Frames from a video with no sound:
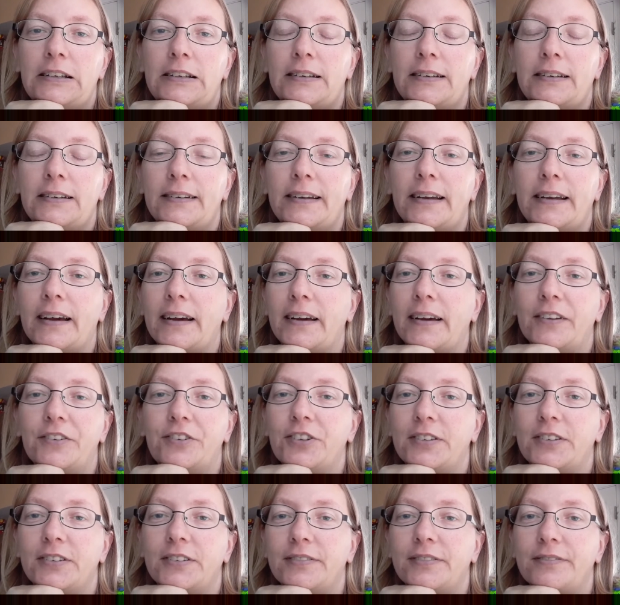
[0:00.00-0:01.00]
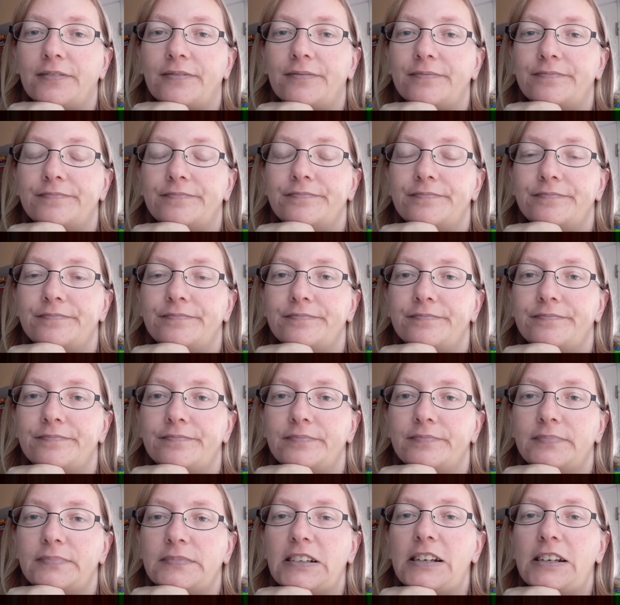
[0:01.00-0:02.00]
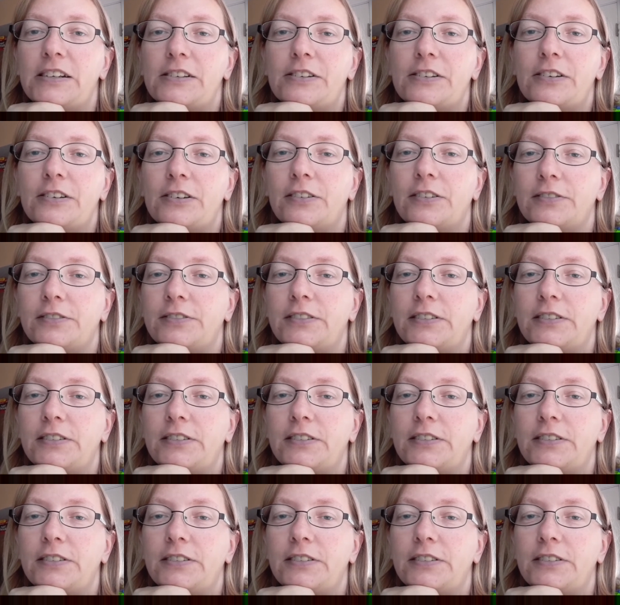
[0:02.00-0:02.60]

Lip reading: Yeah, just I don't know.